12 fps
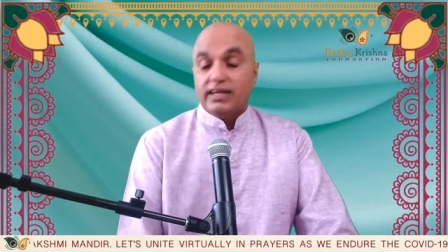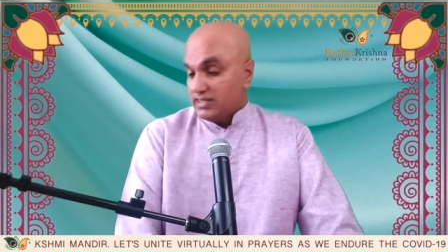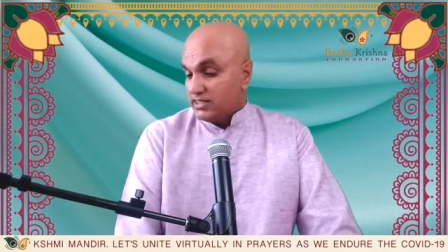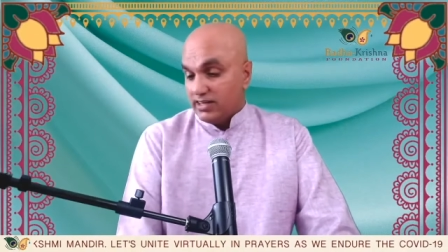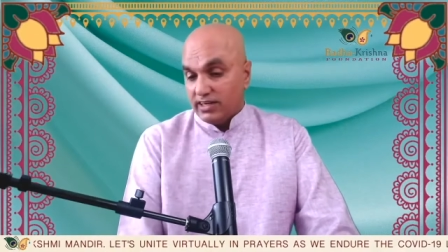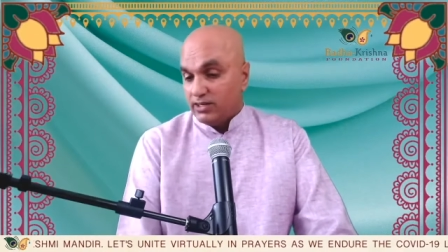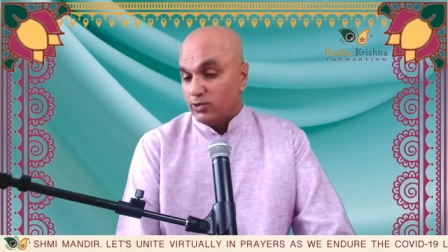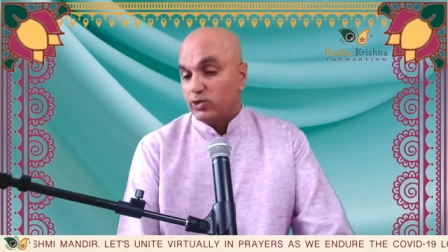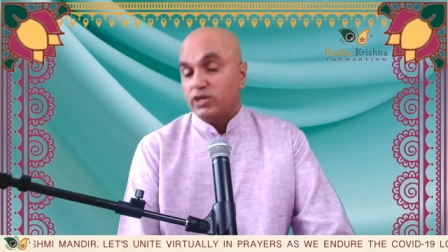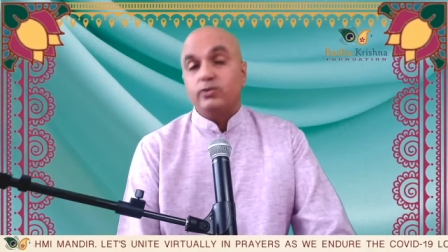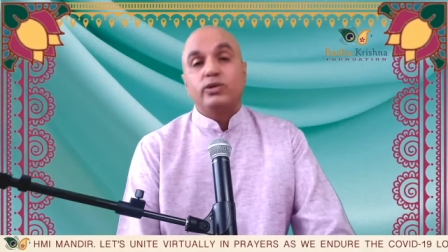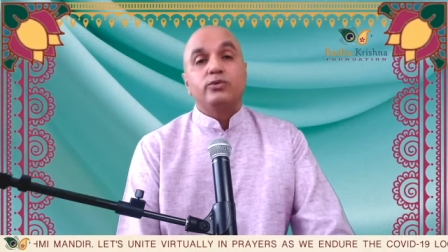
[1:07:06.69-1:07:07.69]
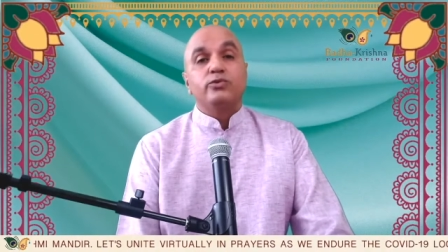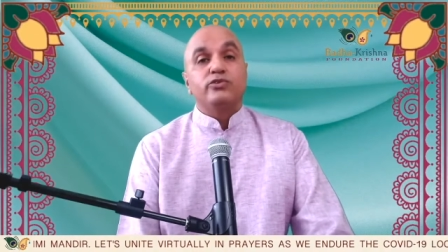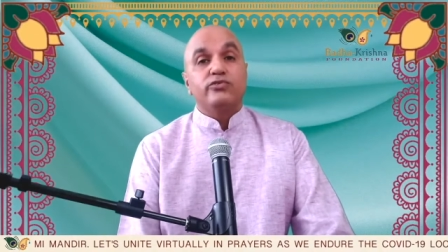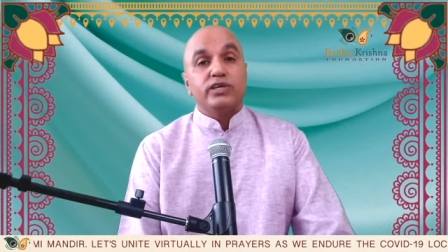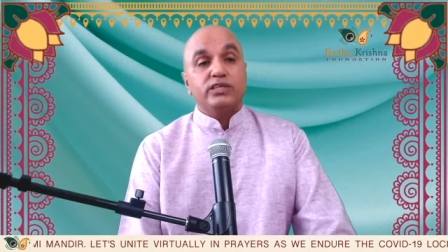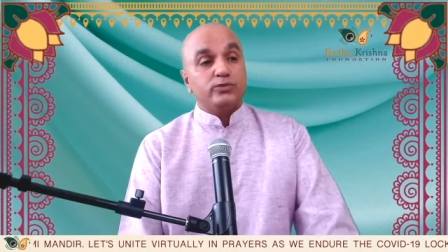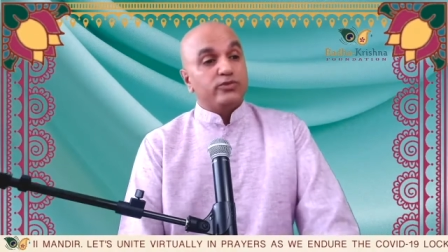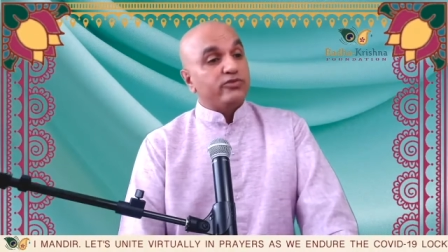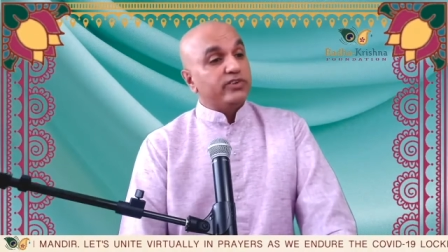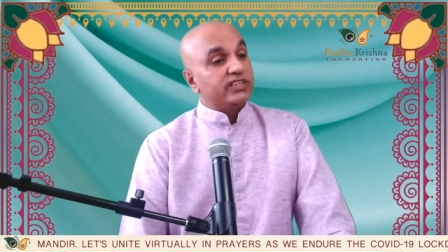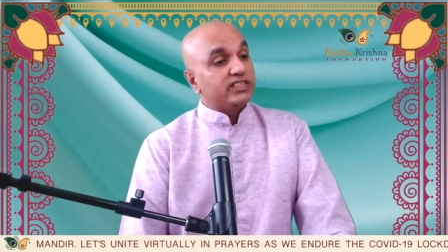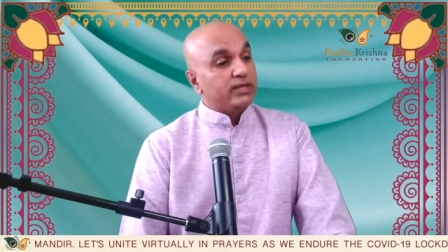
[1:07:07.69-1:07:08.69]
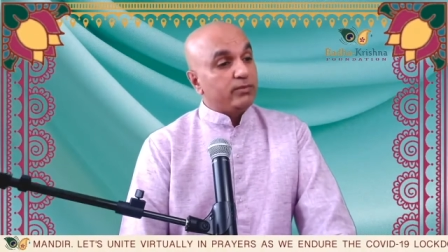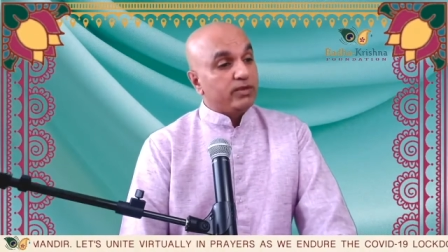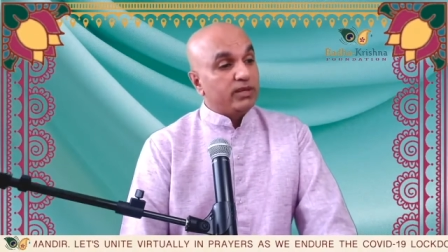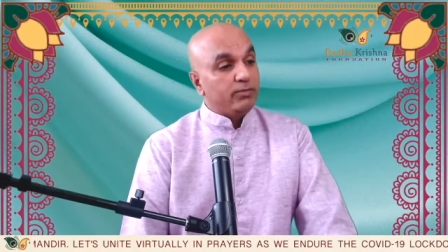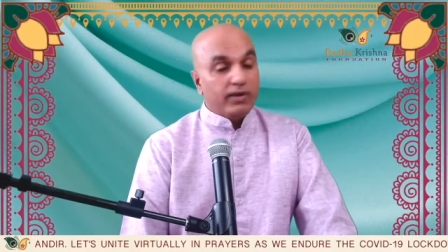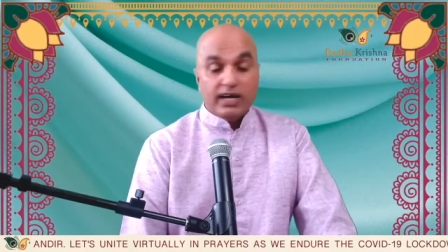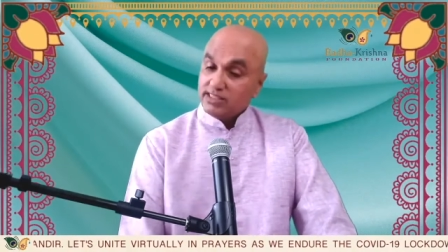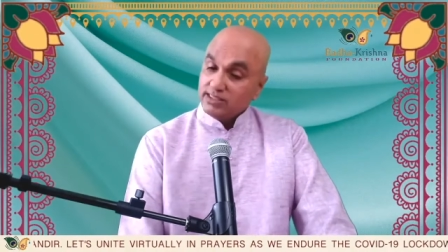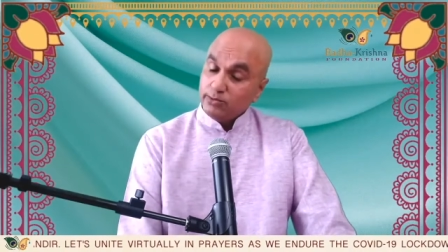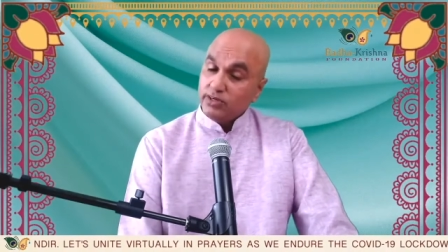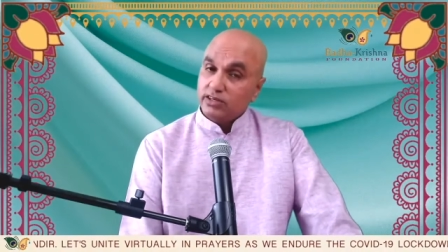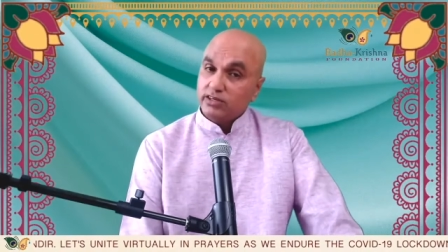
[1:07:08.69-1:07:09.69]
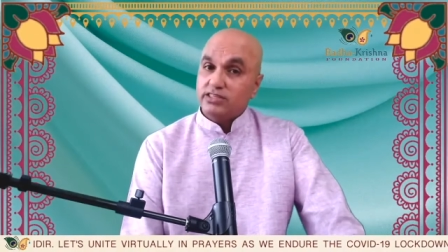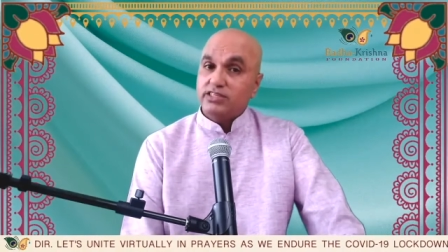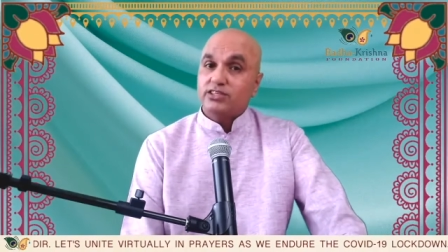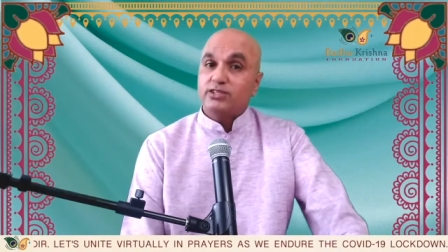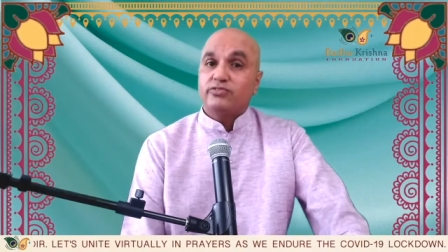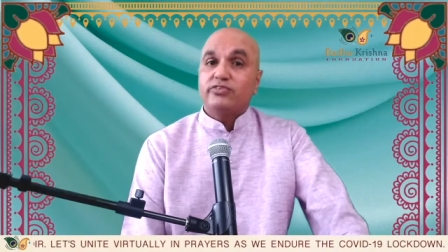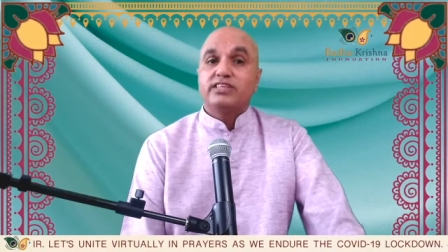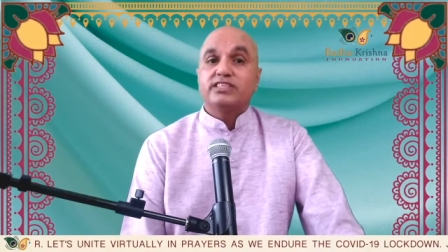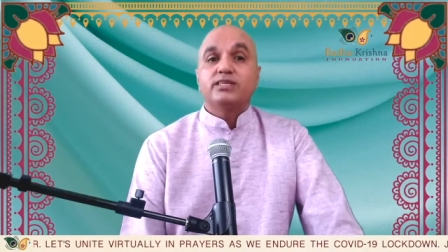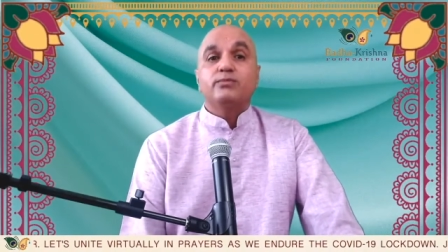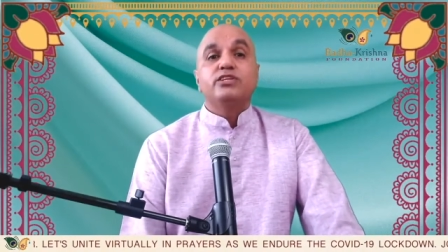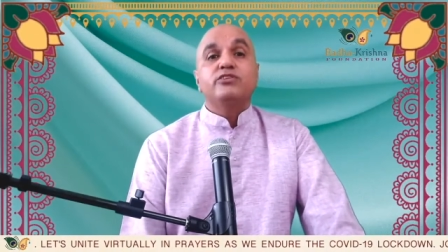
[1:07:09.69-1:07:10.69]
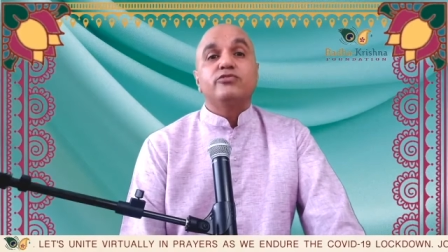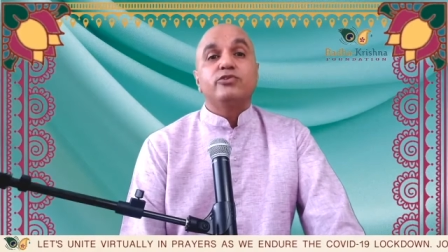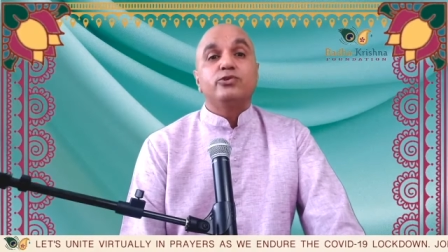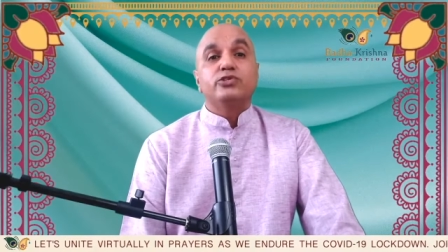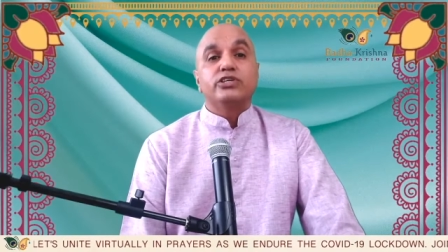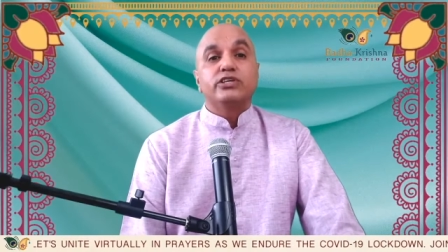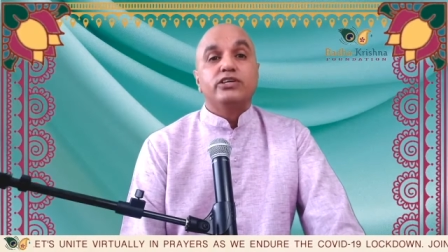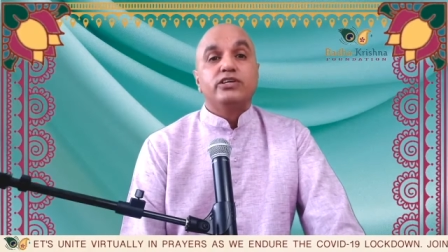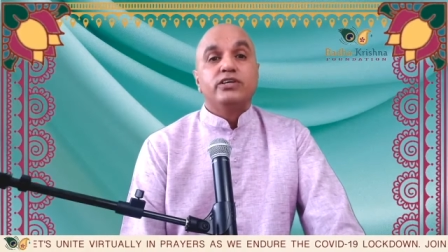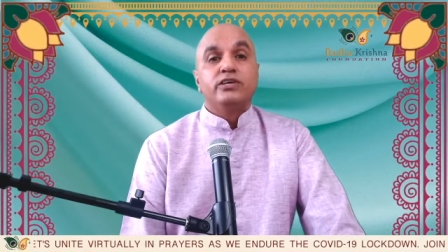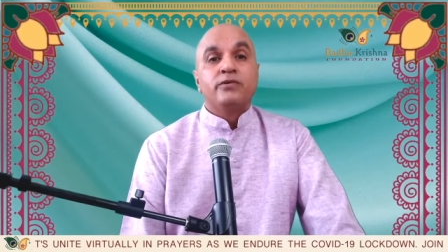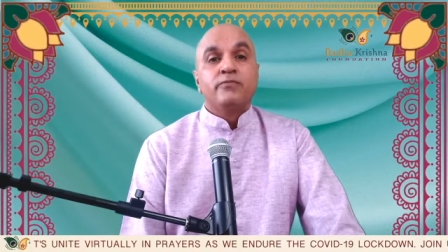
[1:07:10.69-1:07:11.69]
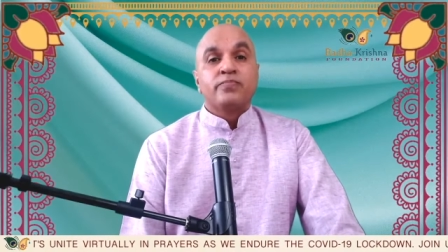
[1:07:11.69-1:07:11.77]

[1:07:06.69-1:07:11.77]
And this is not the only one we'll face. We faced them in the past and we'll continue to face them in the future.